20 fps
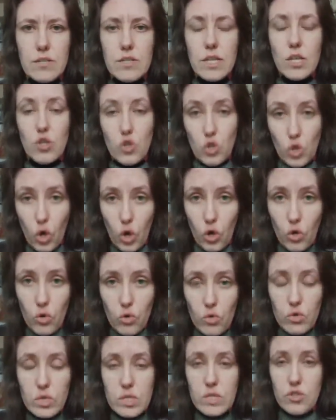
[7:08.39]
They
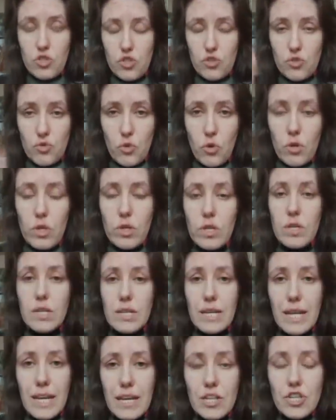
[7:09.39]
go destroy
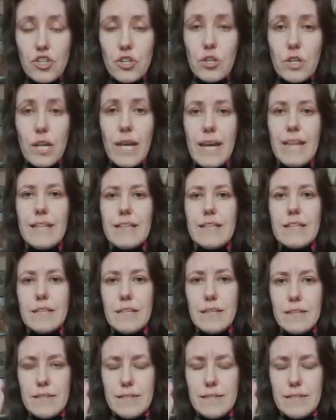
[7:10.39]
nation and